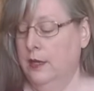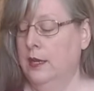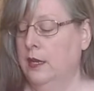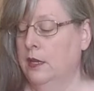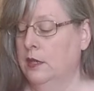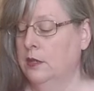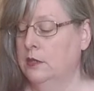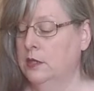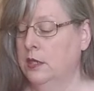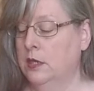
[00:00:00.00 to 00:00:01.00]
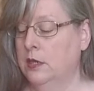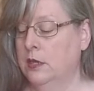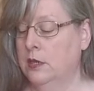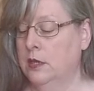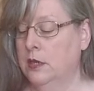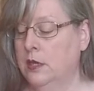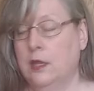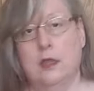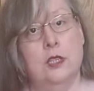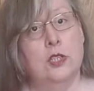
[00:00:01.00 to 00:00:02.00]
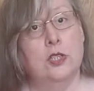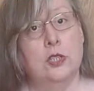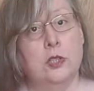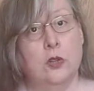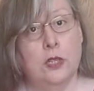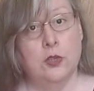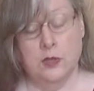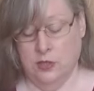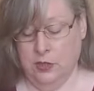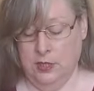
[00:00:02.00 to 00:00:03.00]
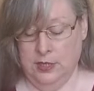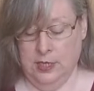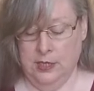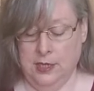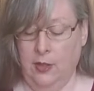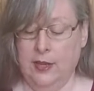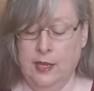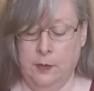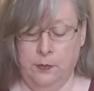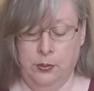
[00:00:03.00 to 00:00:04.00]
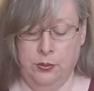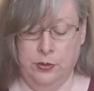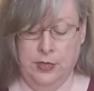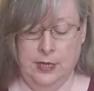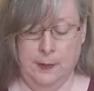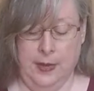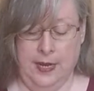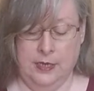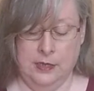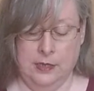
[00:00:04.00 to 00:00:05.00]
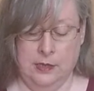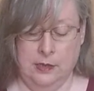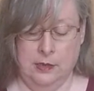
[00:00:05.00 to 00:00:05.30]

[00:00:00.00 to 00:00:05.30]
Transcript: and then just slowly drizzle this in until I get a pretty paste.